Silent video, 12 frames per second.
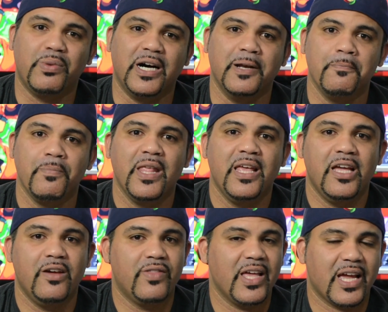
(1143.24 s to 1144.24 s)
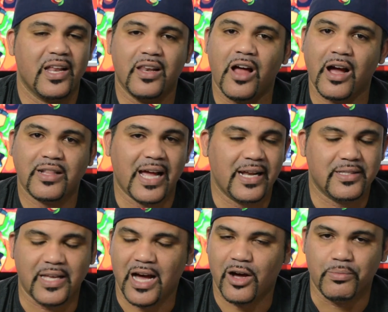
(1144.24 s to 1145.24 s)
but if they can knock that
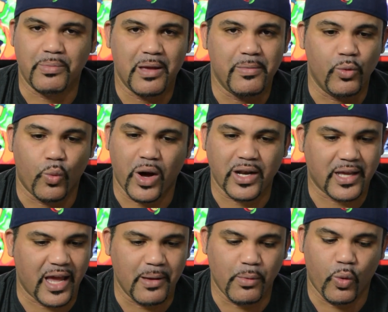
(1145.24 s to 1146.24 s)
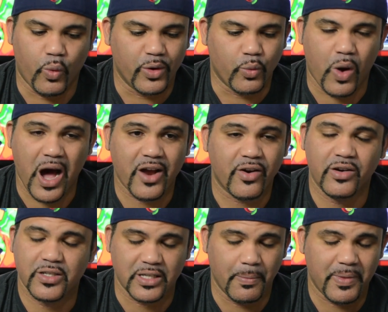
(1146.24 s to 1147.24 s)
down, maybe one cable, one wire
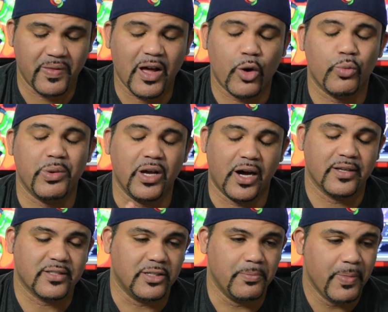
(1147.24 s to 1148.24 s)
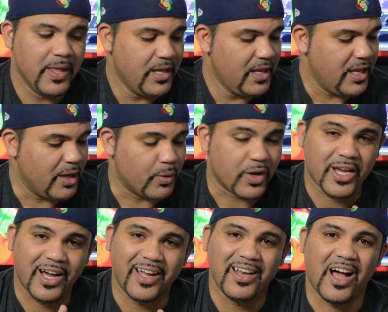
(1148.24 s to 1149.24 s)
or something, that would be awesome. It would
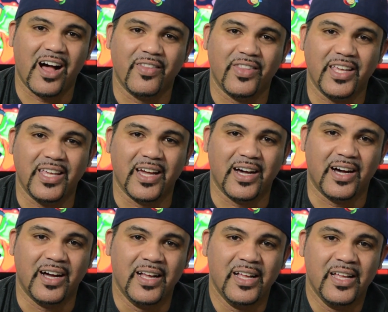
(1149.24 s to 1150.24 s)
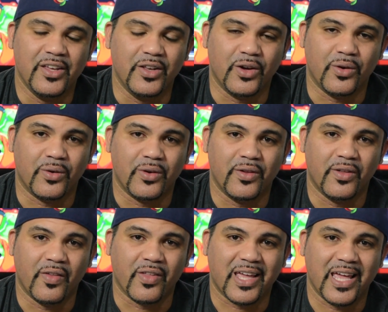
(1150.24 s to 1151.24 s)
cut on the
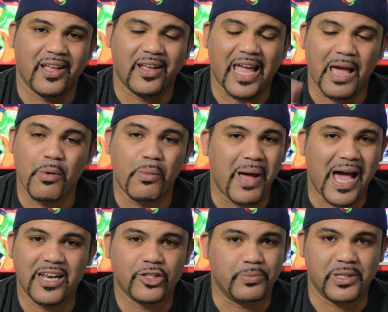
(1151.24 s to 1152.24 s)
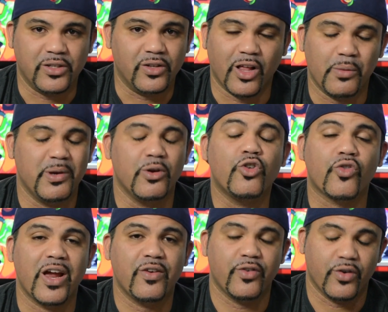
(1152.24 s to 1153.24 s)
on the cable management. That'll be
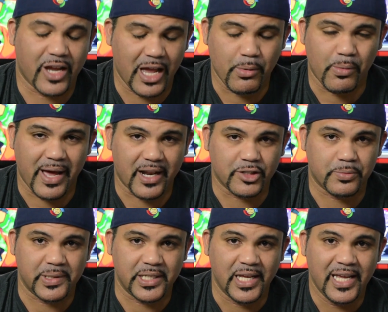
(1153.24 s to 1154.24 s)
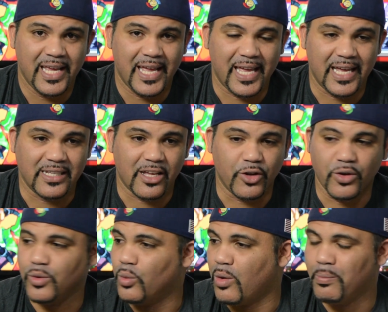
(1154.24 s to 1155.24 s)
great for your cable management, and
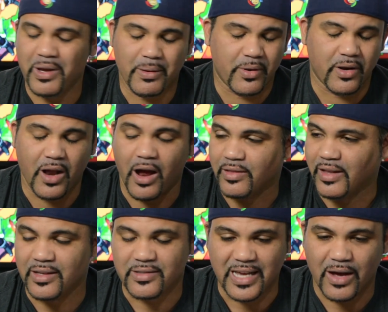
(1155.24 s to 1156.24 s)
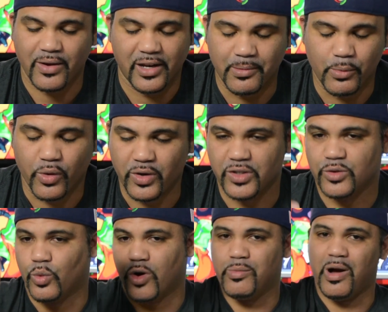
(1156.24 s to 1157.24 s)
you won't be able to knock things out anymore.
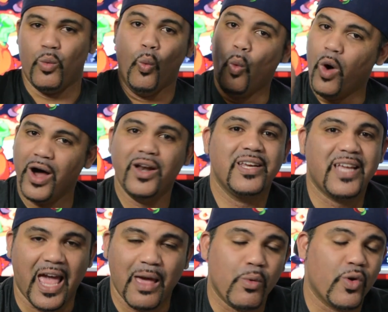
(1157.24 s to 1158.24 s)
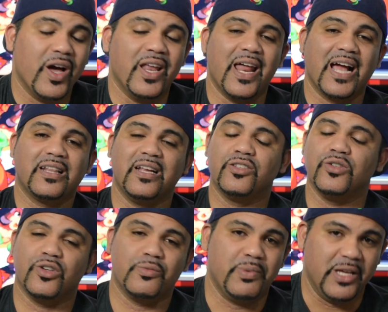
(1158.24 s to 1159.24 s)
Just worry about one cable connected
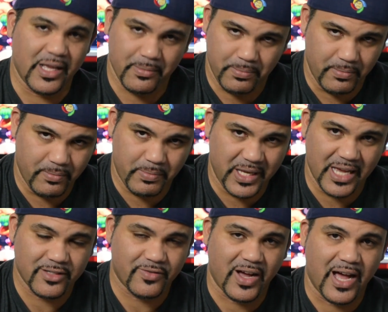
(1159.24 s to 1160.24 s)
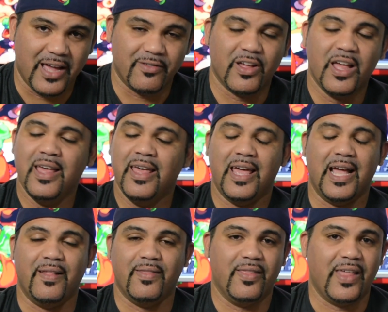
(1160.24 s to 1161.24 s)
to your PS5,
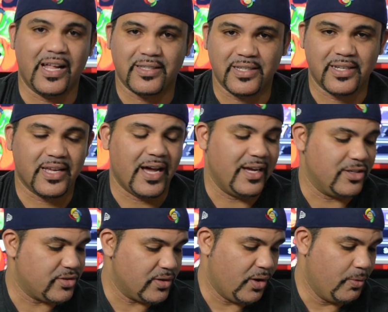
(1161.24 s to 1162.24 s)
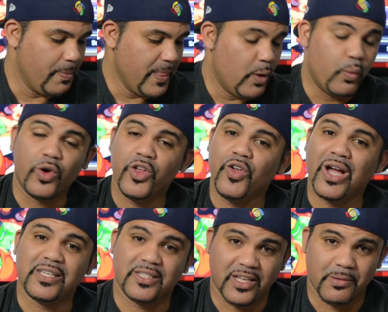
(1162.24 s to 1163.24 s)
and that's it, guys. So what do you
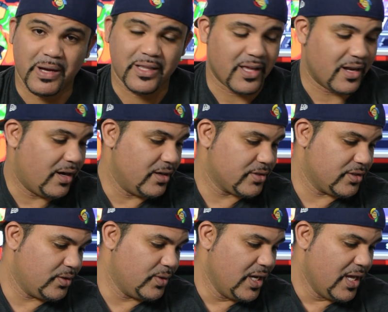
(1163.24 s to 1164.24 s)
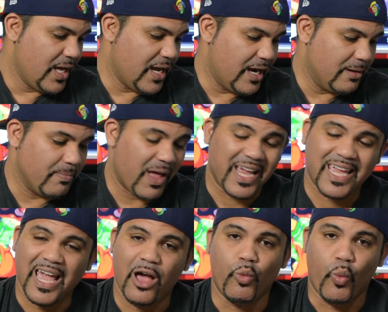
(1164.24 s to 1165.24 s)
guys think about that? Also, I
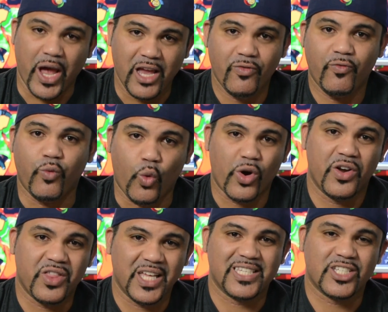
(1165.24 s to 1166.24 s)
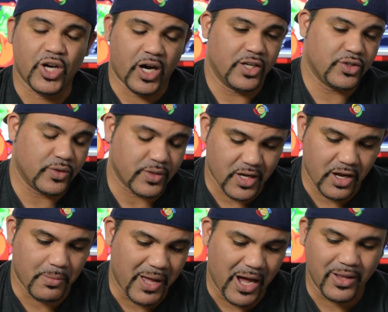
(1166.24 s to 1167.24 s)
can't wait for this console to
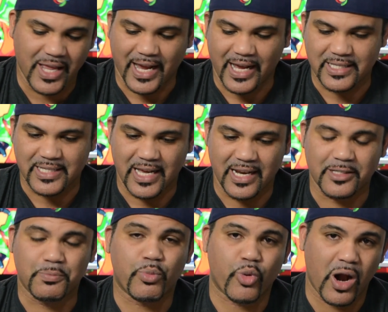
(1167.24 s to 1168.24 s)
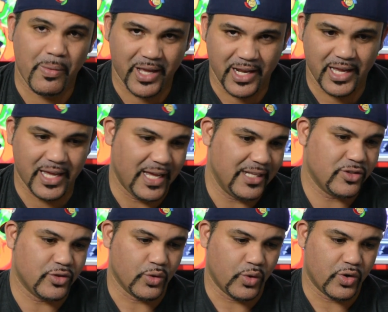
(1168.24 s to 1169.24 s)
come out. Like I said, it's probably gonna hit
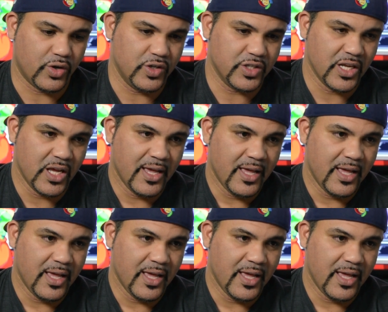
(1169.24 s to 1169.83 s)
stores.